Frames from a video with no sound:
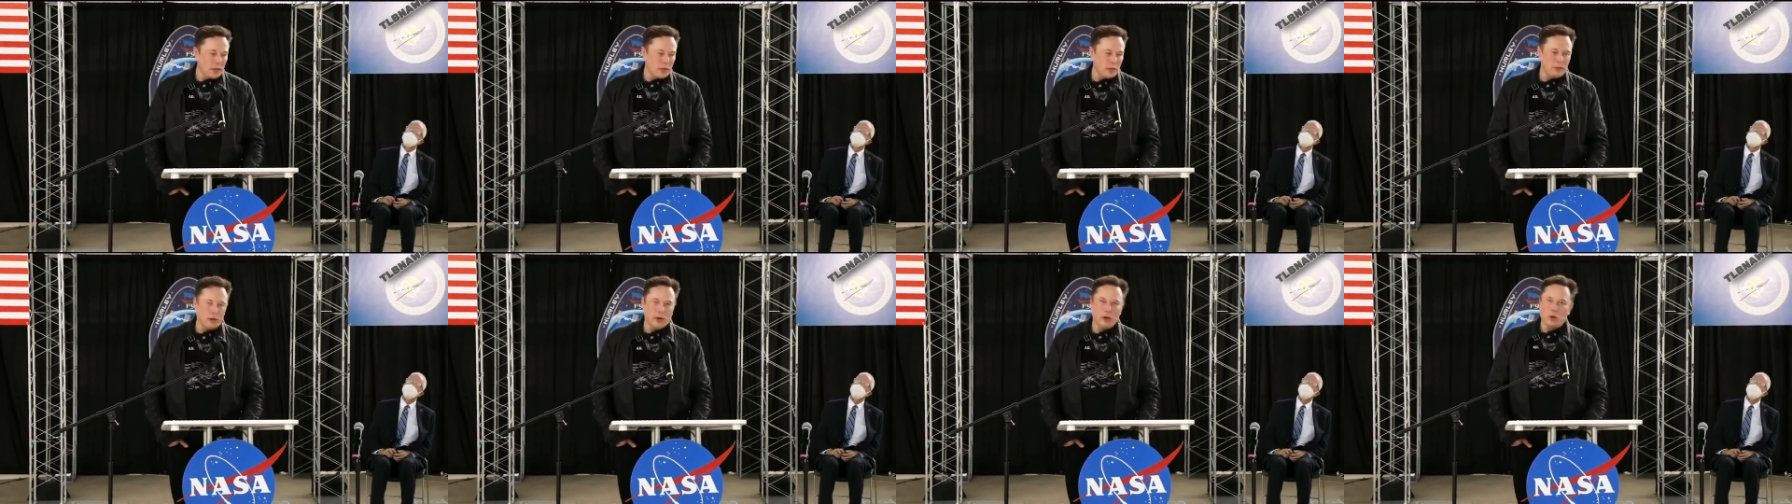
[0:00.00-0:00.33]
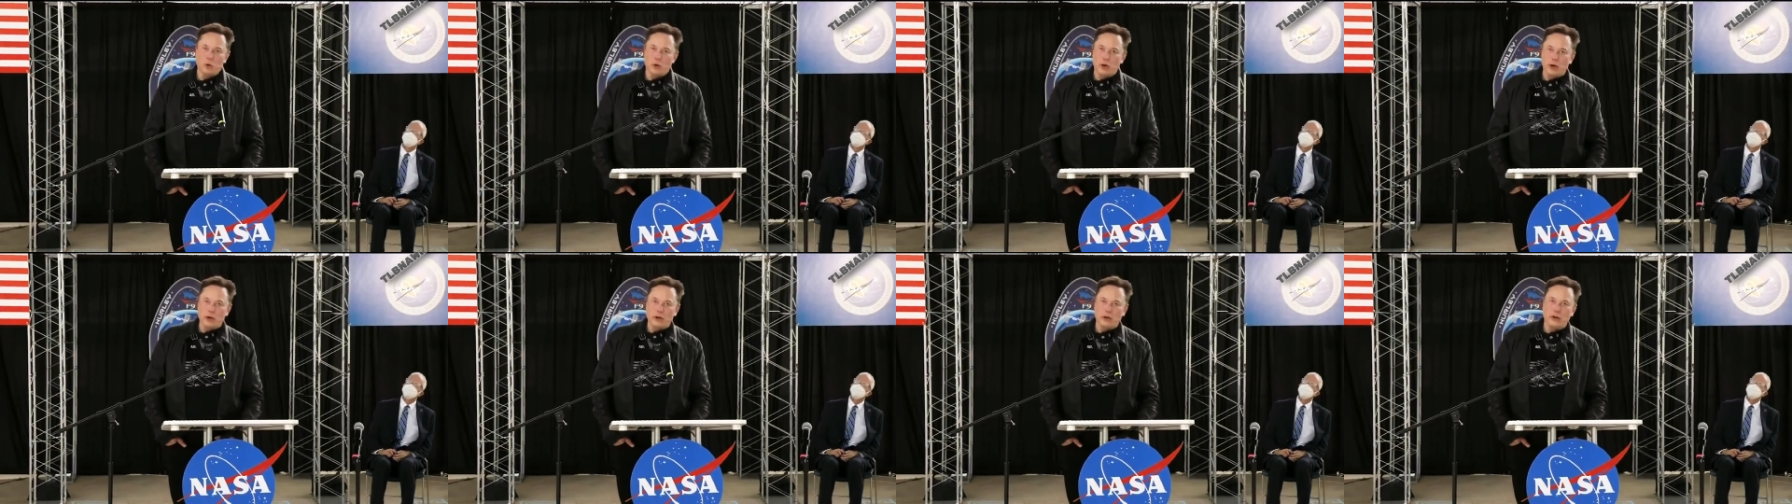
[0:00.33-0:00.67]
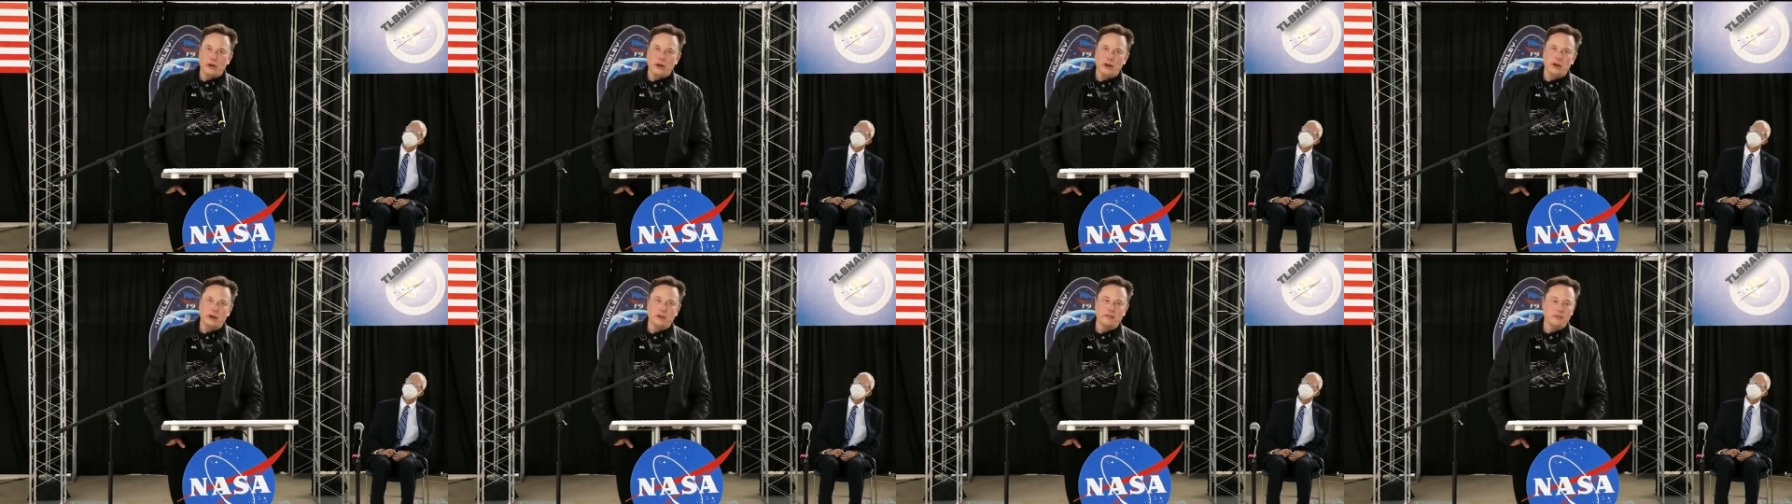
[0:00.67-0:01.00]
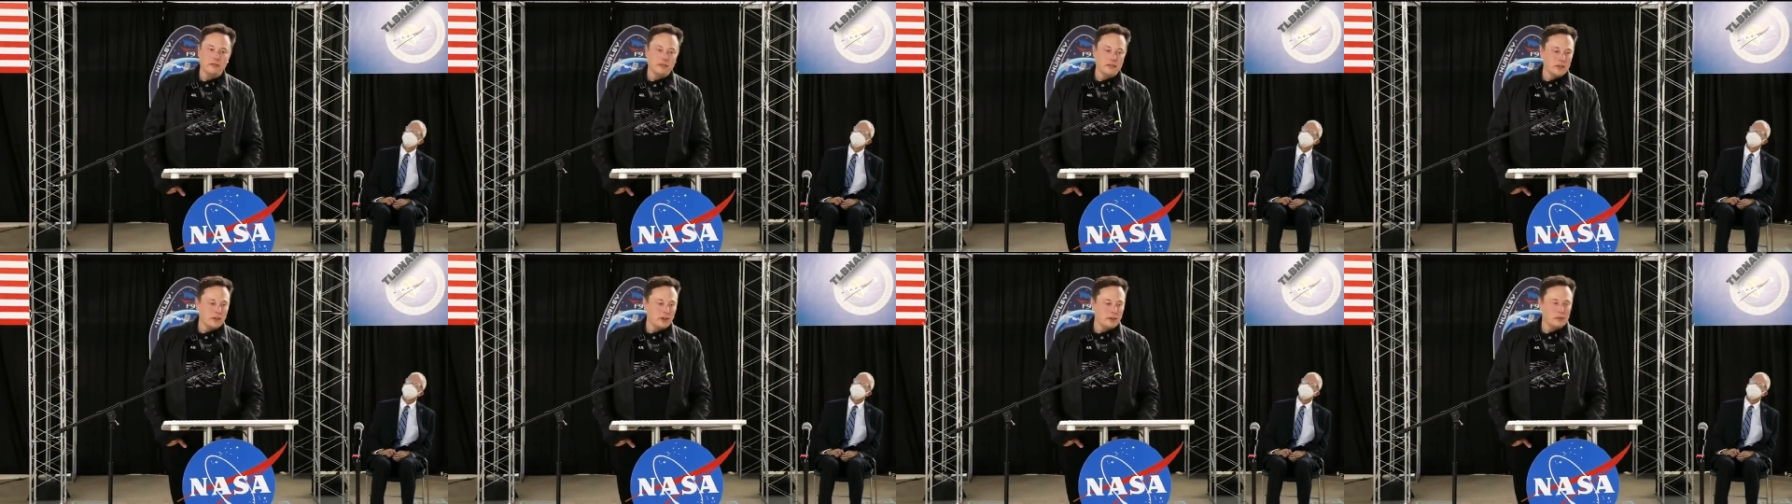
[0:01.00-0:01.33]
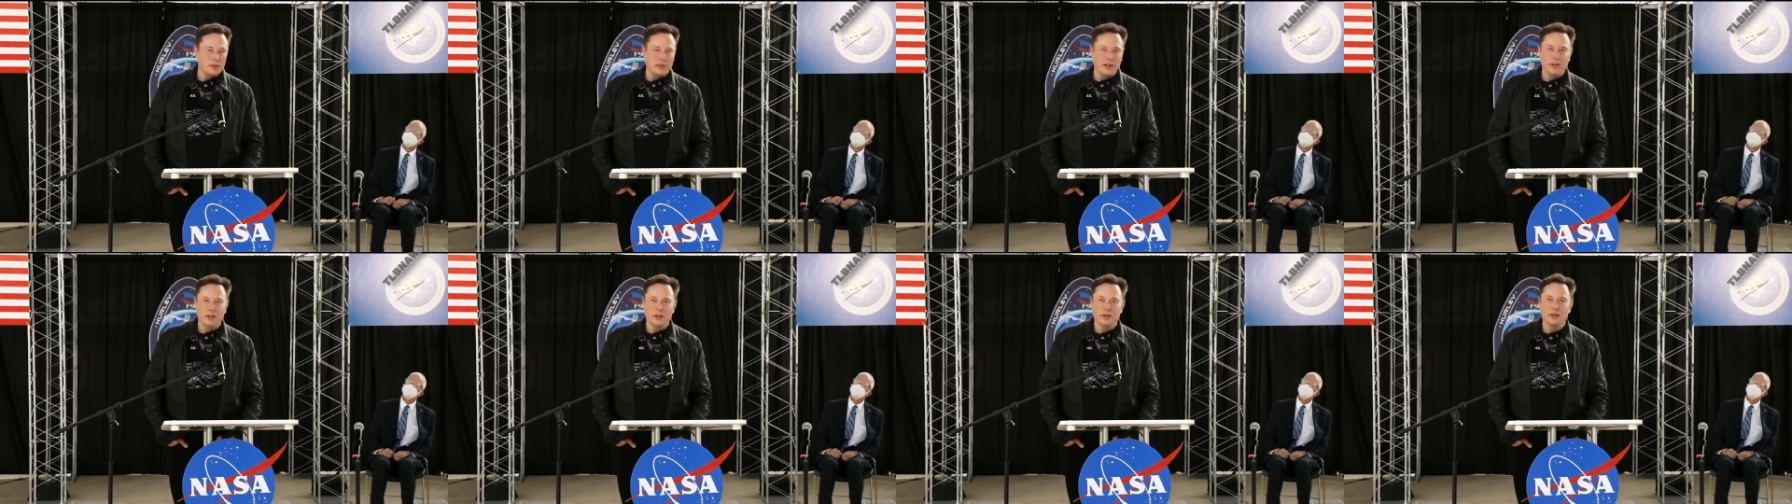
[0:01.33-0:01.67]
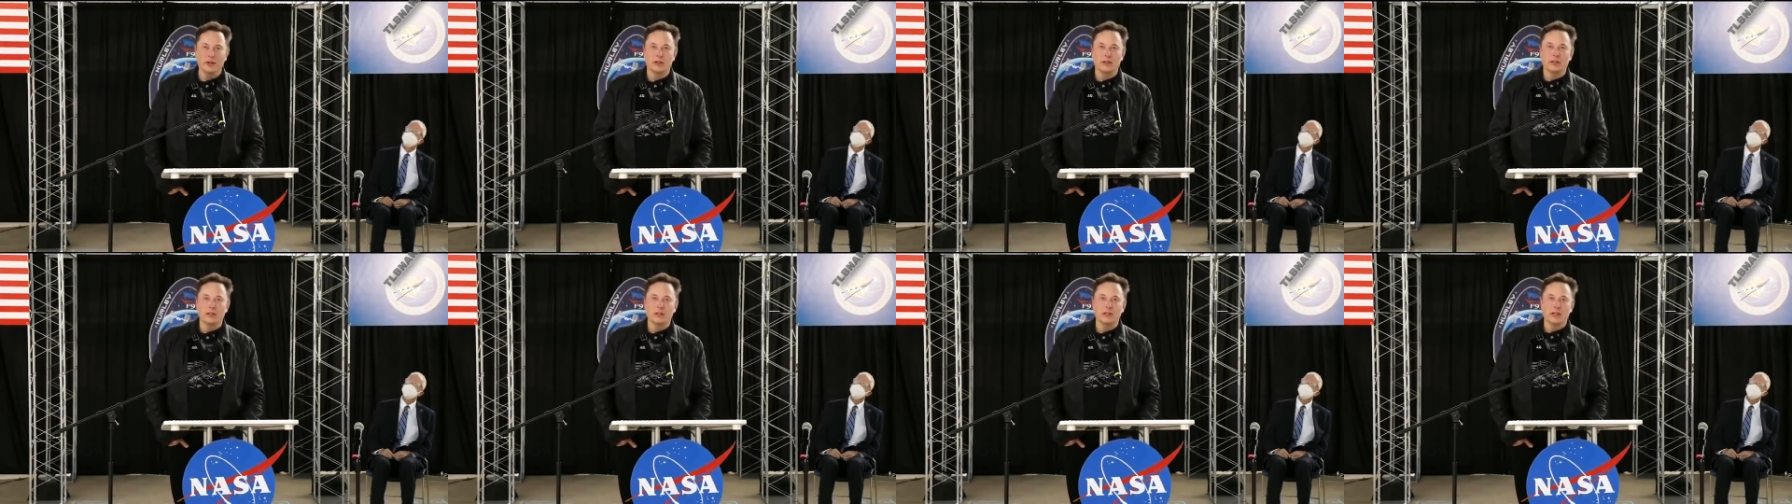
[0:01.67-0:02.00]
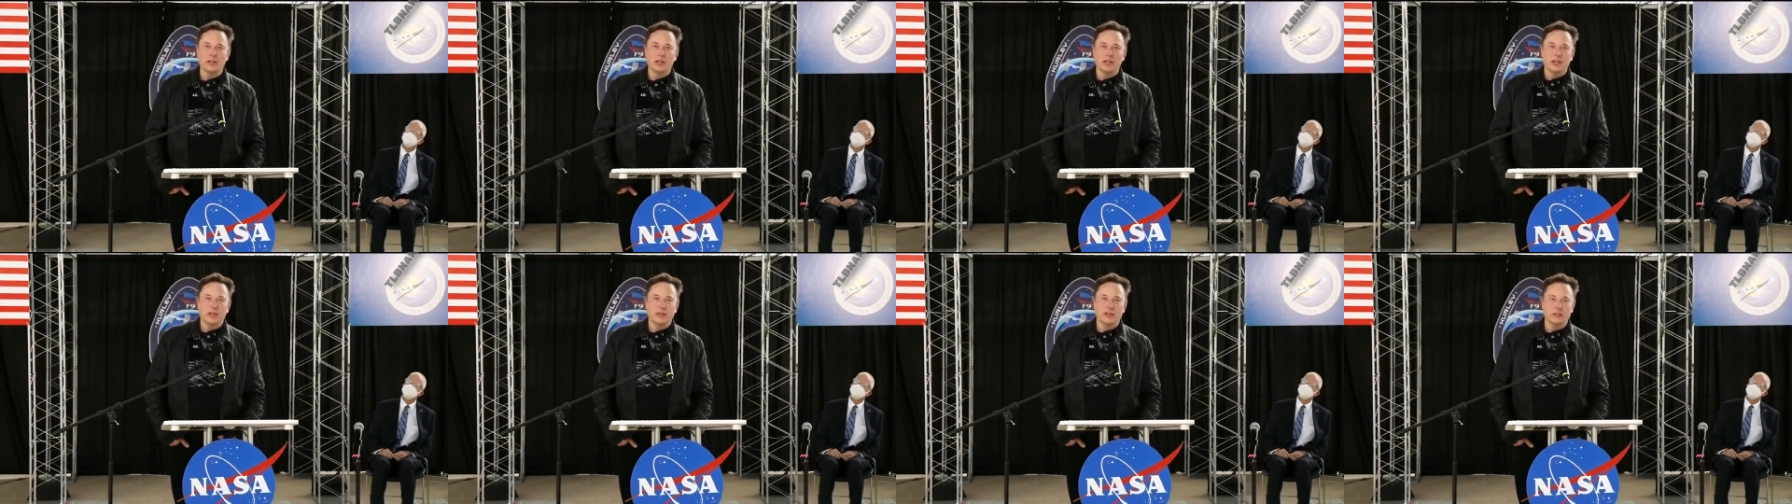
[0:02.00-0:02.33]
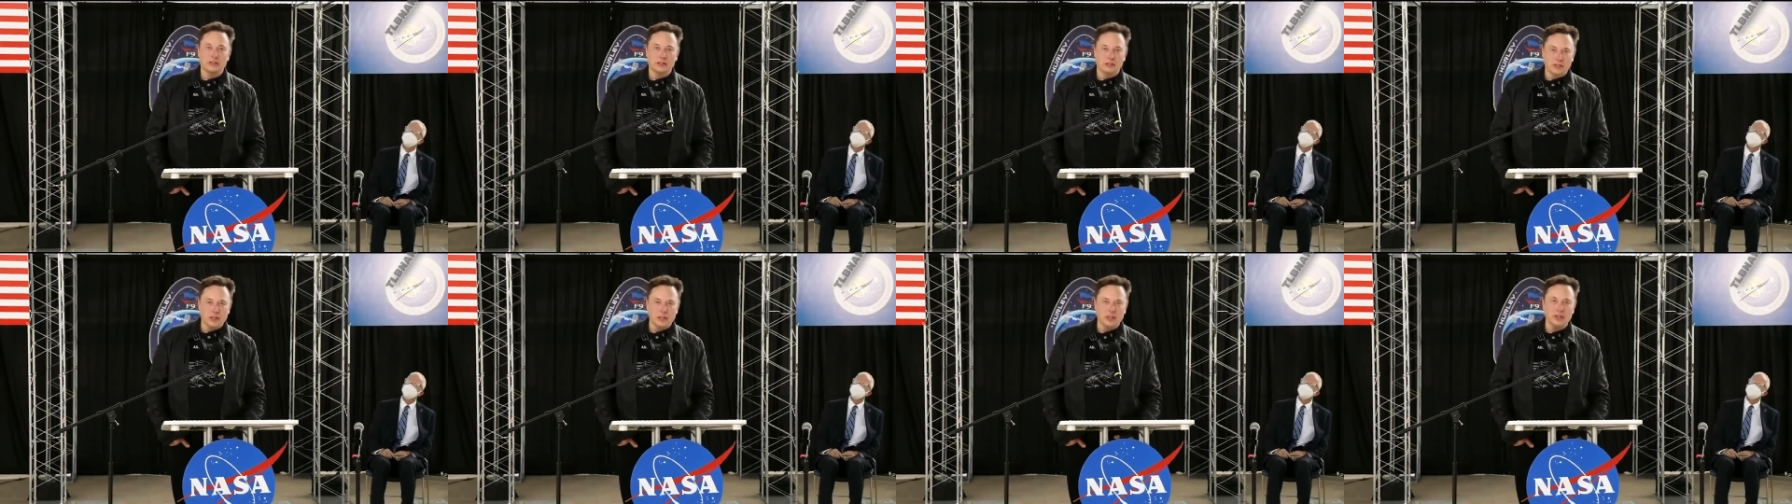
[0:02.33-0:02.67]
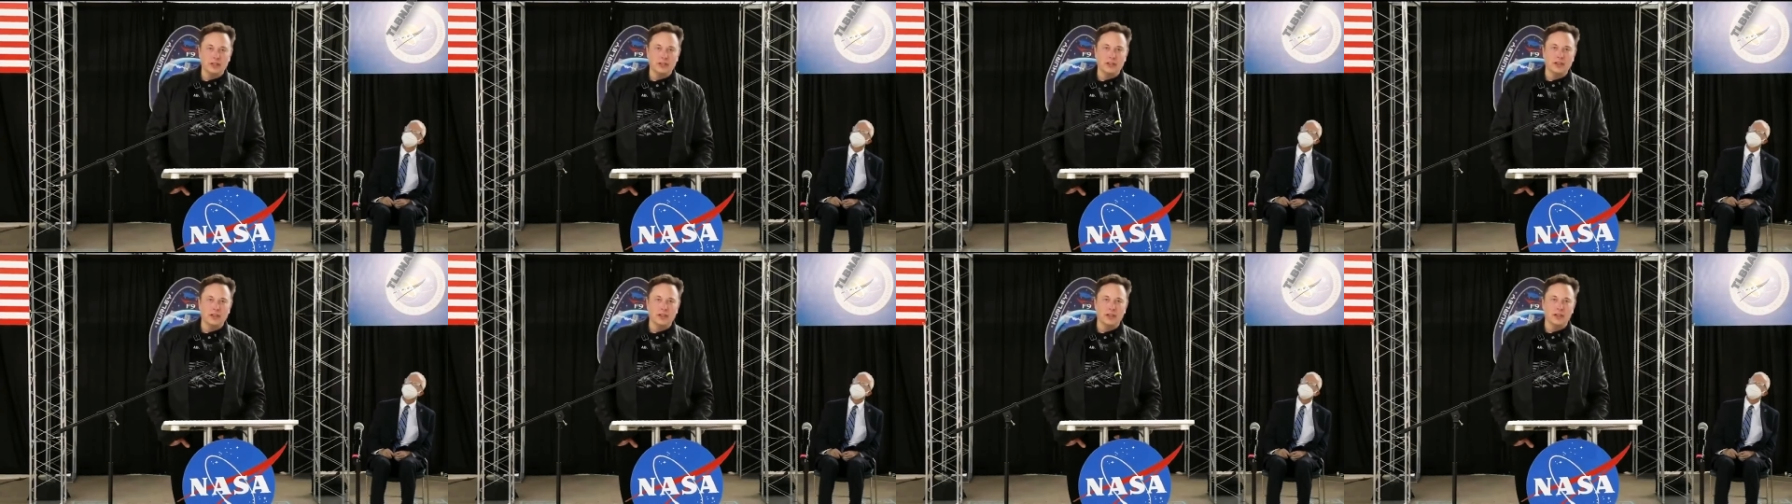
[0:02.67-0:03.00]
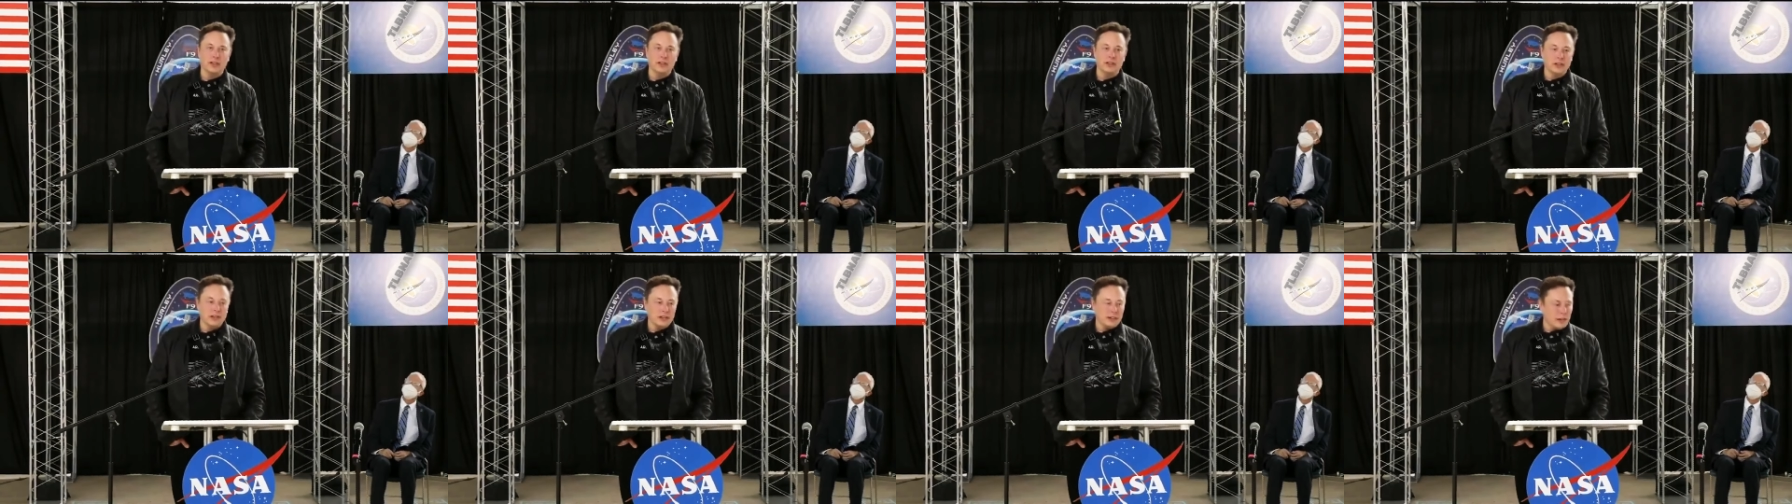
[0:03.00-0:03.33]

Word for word: no matter where you are on planet Earth. This is a good thing.